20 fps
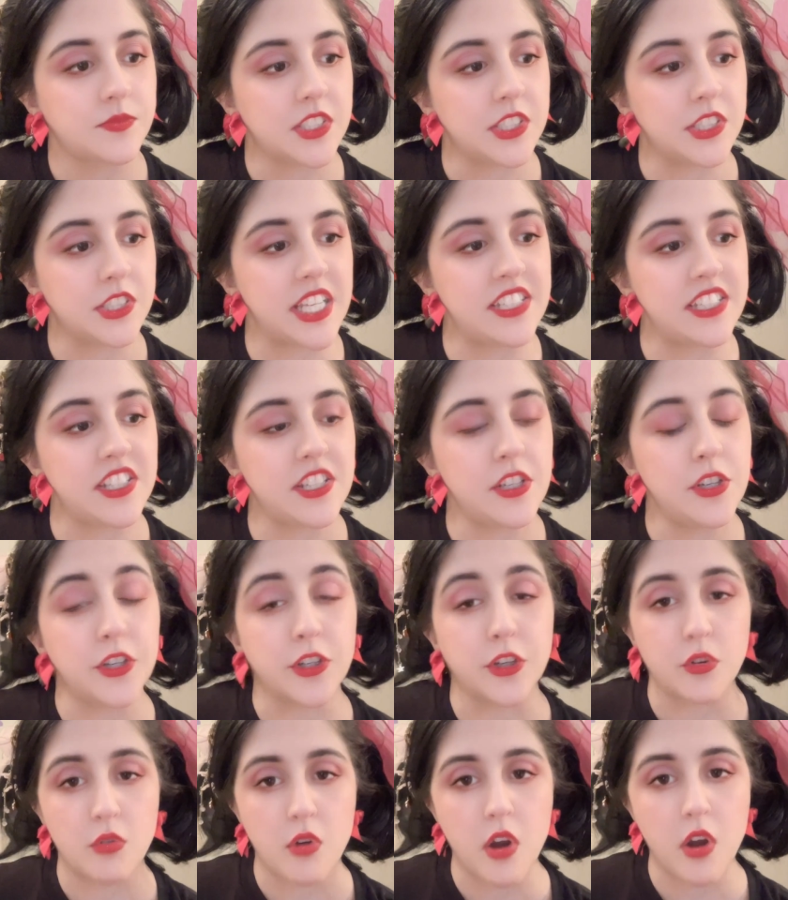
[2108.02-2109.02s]
they see your
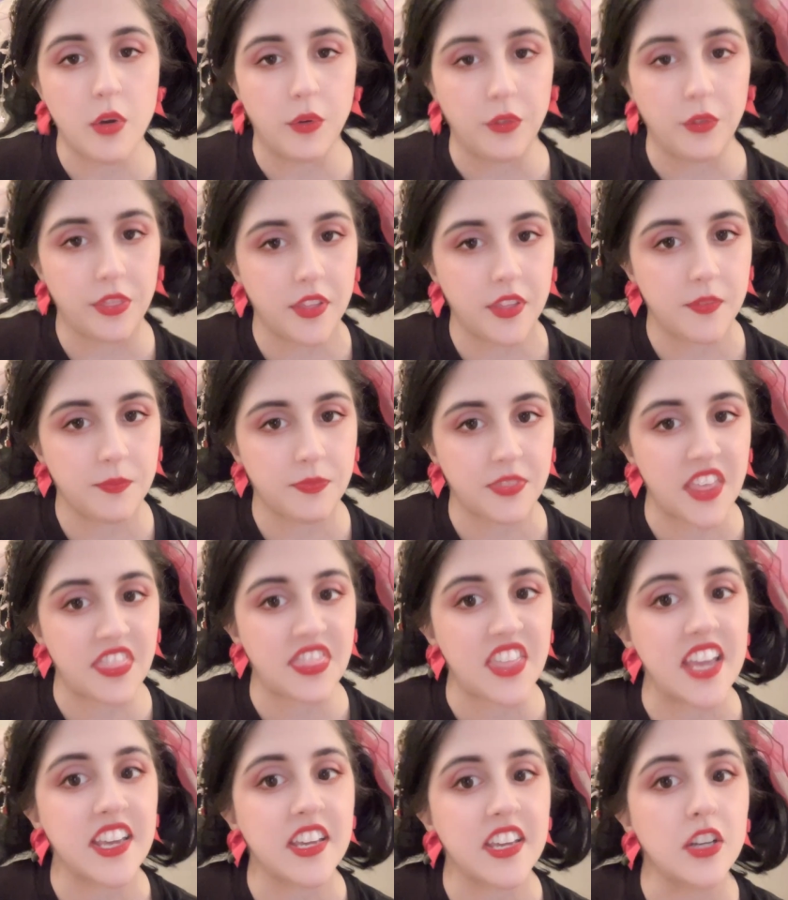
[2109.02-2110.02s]
growth, that
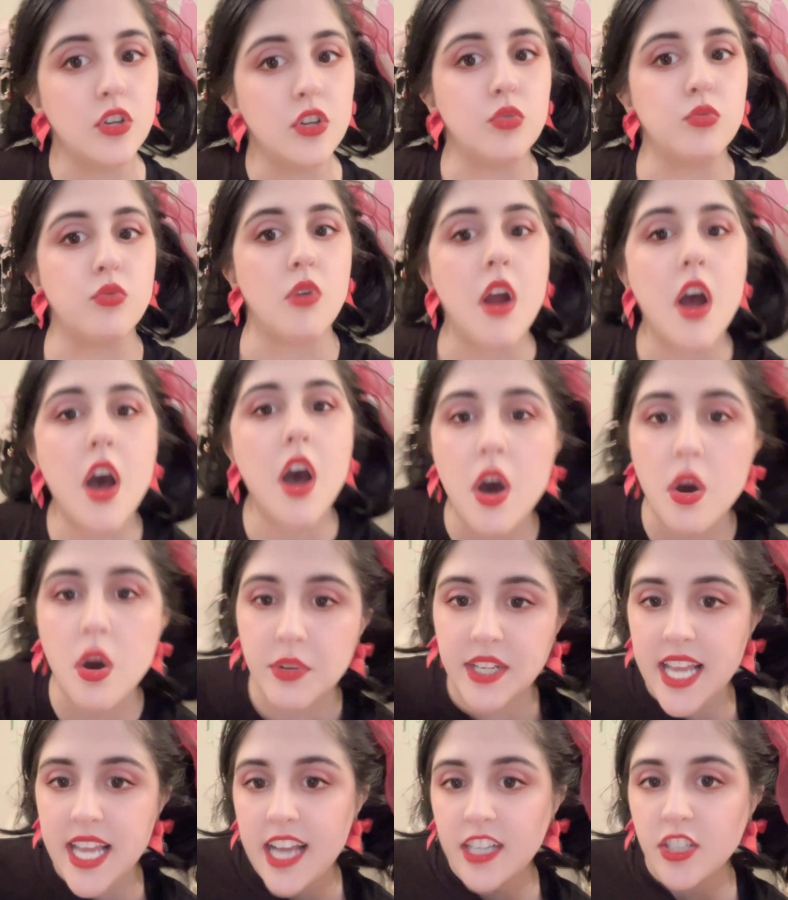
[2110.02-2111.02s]
they can grow
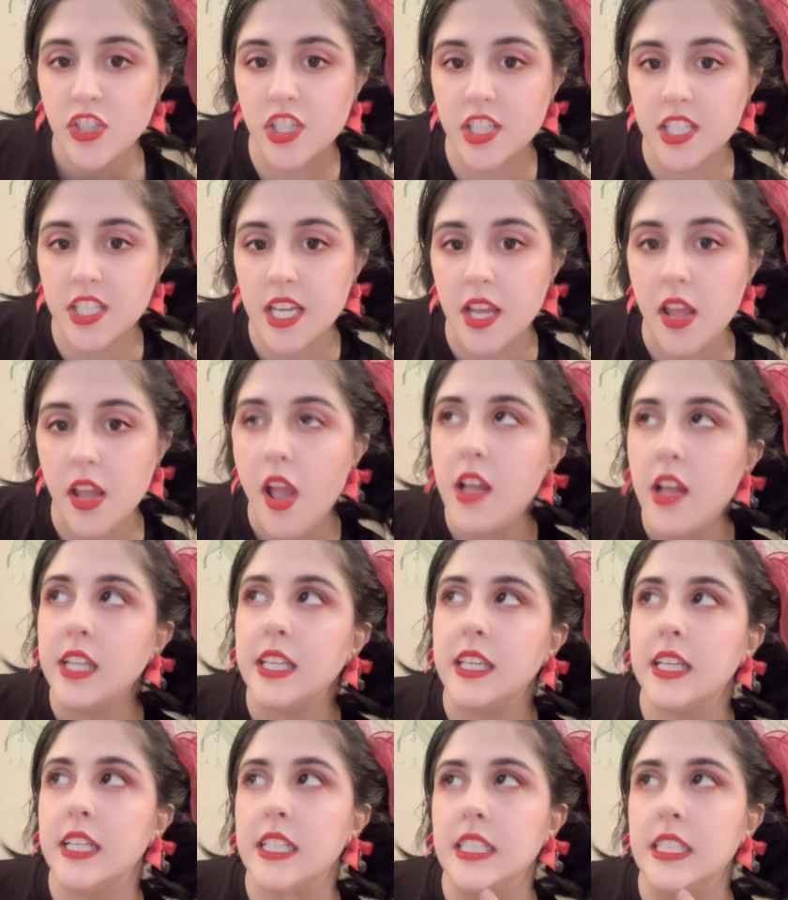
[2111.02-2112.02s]
and actually,
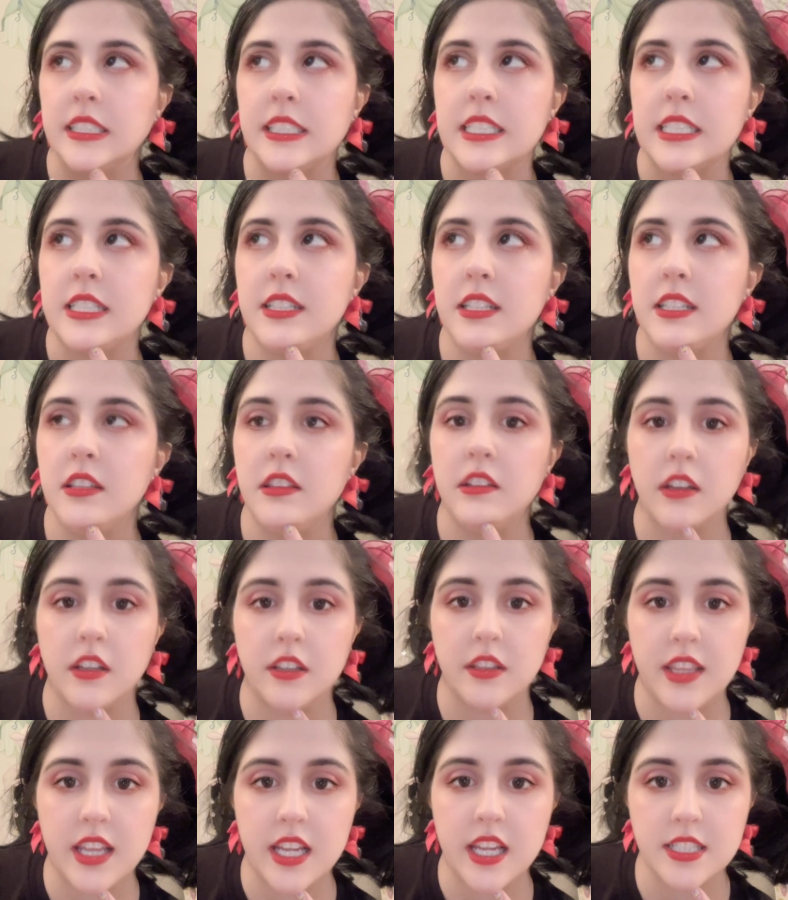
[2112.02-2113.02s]
yeah, they see
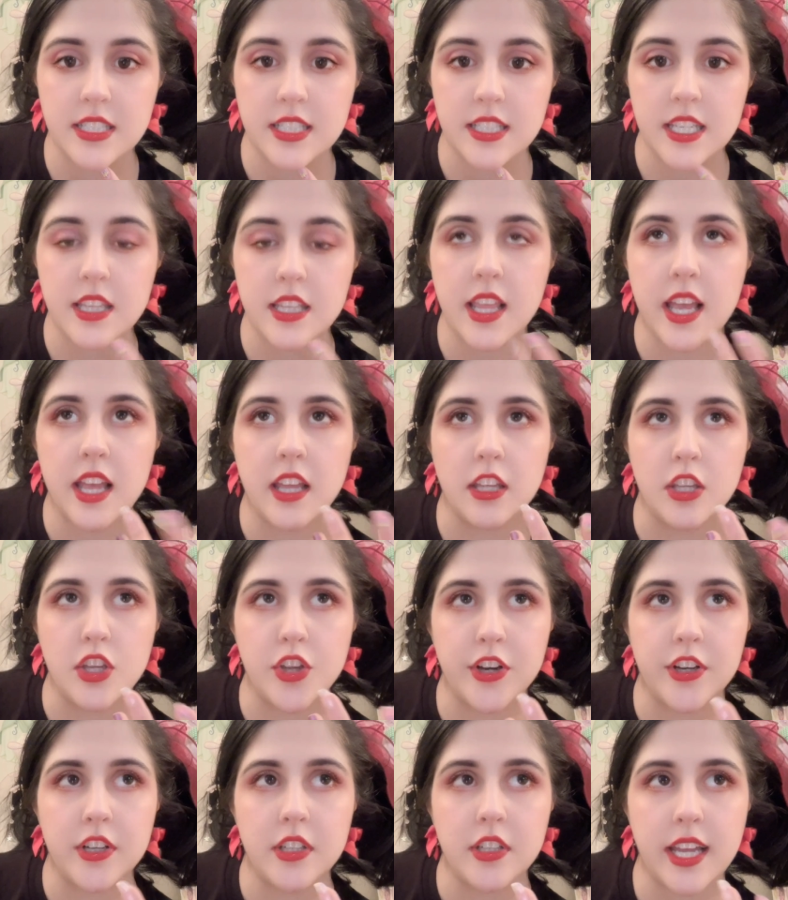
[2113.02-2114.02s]
that
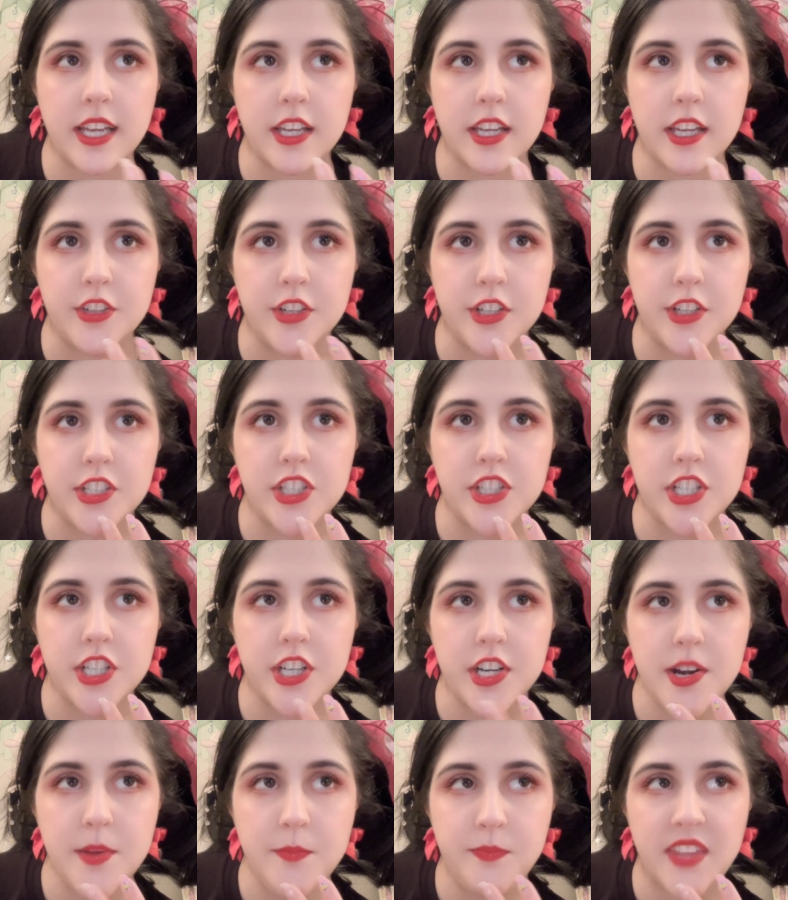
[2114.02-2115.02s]
you're like a
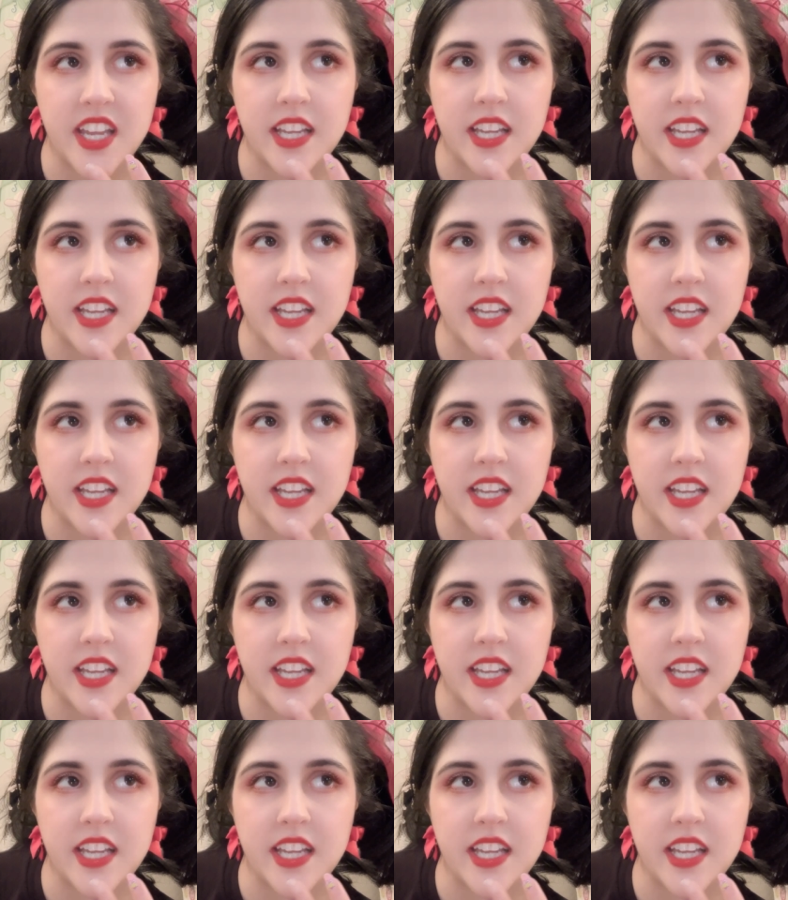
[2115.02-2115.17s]
nurturer,